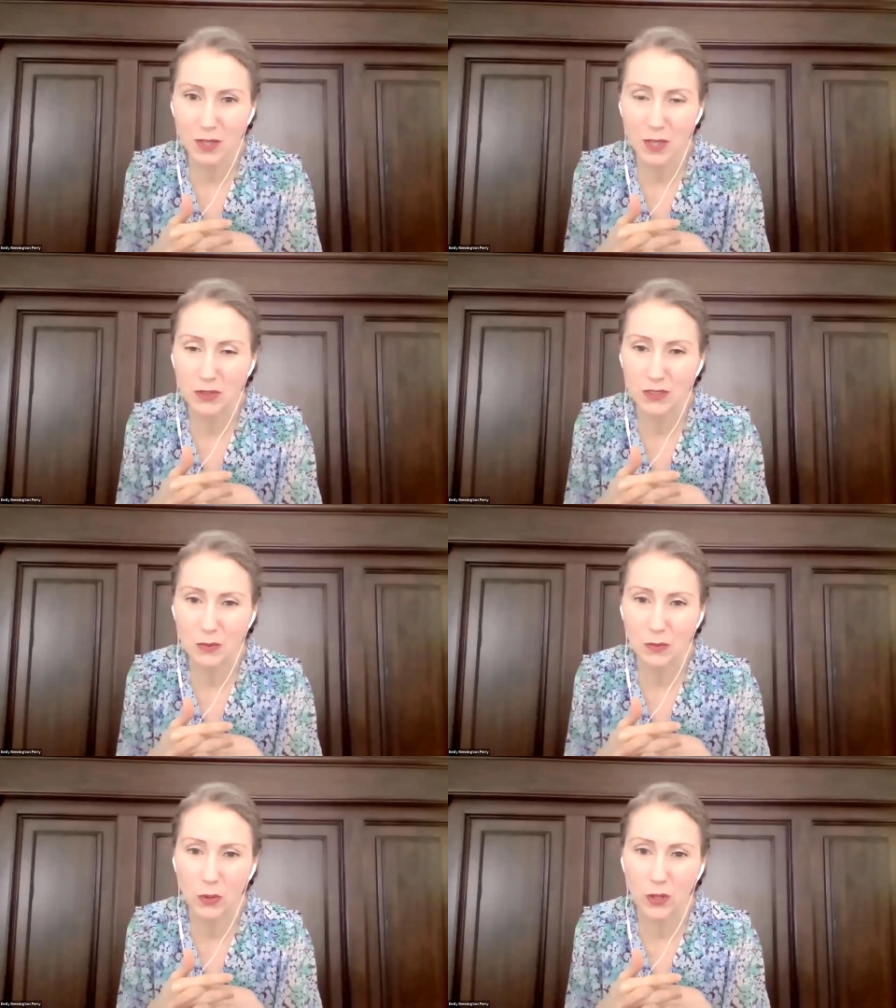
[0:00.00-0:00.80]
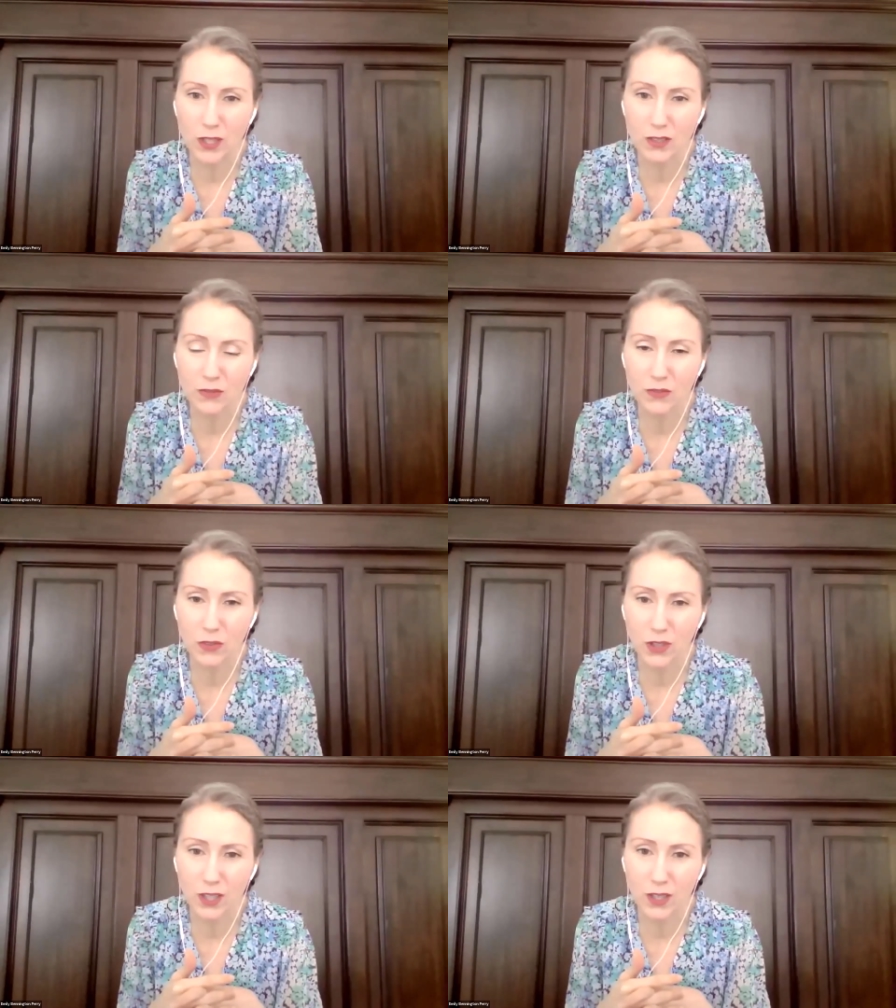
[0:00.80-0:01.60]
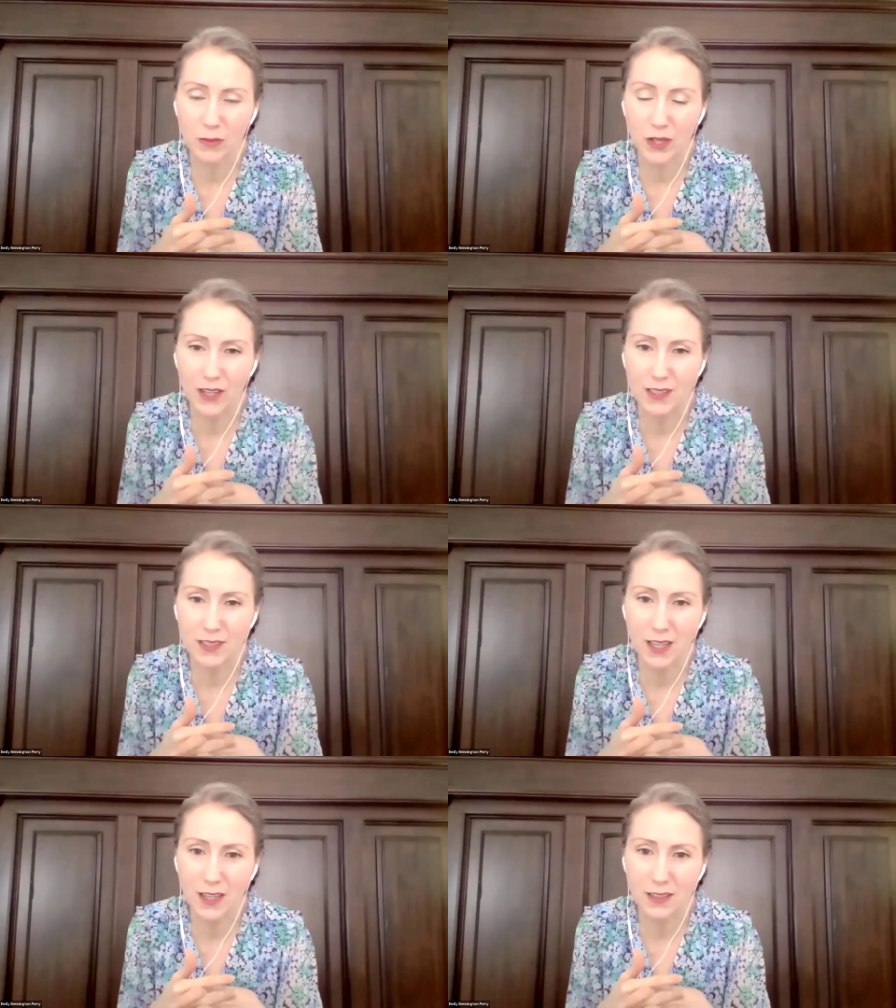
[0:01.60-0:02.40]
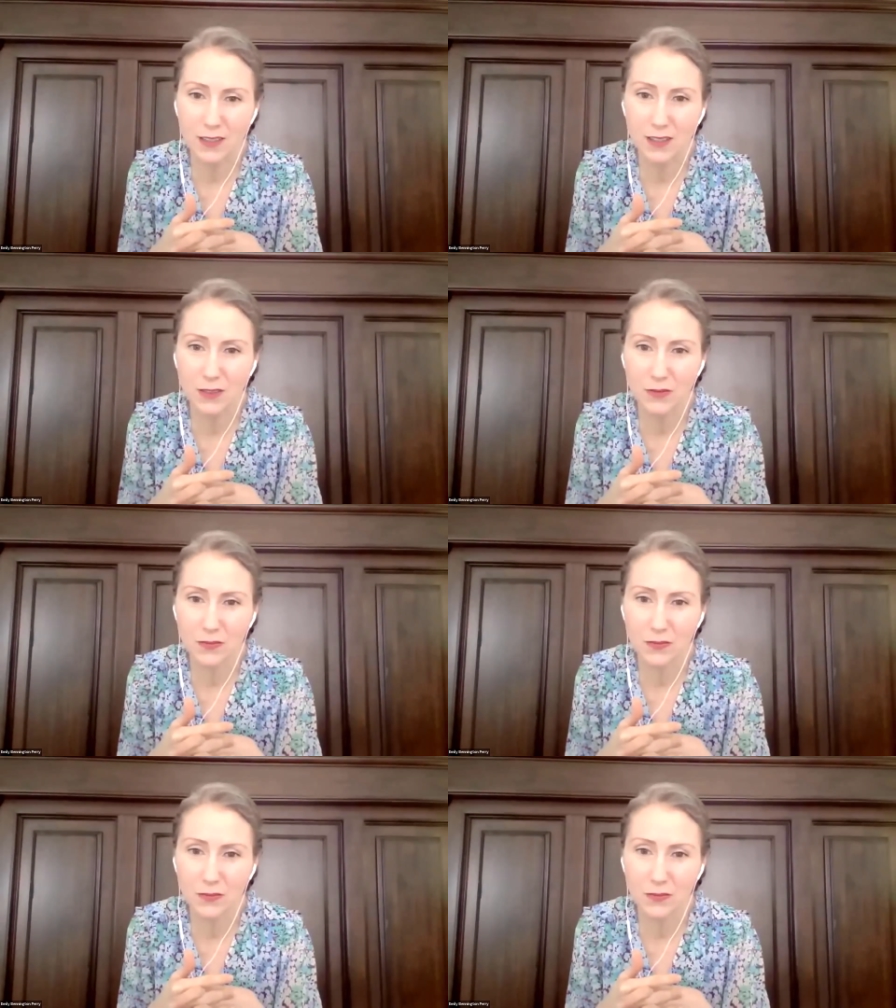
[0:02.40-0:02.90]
people's support for Marianne's candidacy?